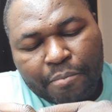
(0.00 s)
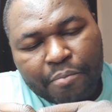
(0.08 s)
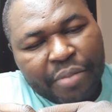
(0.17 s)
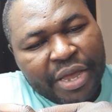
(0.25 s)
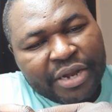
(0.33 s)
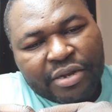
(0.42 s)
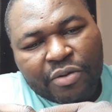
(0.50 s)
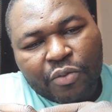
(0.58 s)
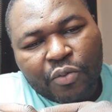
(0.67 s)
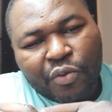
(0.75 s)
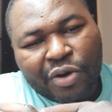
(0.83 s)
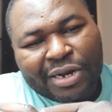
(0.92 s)
But
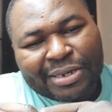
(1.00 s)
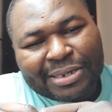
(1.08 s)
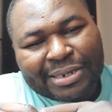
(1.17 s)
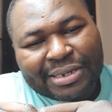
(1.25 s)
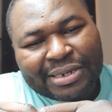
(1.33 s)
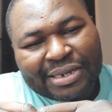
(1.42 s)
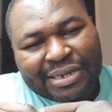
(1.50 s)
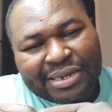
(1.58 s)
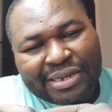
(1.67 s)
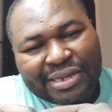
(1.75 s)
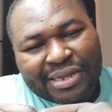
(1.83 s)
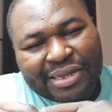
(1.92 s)
what is
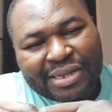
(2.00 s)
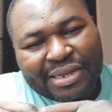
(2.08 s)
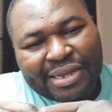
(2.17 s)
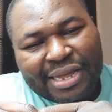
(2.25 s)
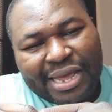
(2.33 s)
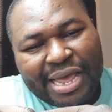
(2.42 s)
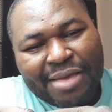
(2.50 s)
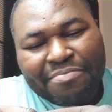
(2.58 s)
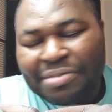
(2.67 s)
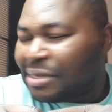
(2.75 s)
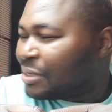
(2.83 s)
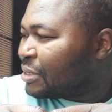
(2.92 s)

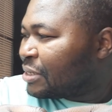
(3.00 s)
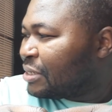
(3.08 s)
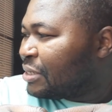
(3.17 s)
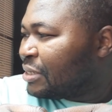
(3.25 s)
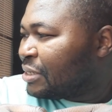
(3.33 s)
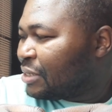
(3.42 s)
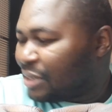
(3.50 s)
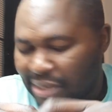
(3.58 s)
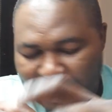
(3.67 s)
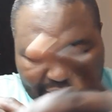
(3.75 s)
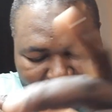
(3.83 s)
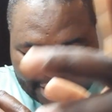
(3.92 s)
ABC
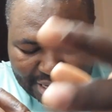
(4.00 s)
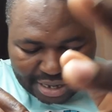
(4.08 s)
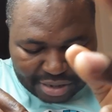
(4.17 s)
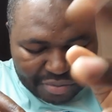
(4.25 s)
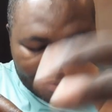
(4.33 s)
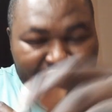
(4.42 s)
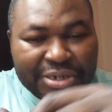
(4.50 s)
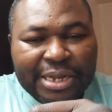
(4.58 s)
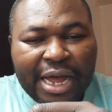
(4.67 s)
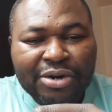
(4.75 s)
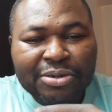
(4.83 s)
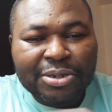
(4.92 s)
Chris
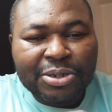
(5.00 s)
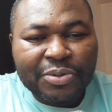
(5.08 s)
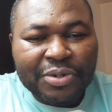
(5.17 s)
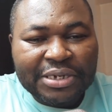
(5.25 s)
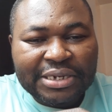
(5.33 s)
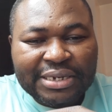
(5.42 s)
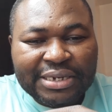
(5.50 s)
Ano's doing?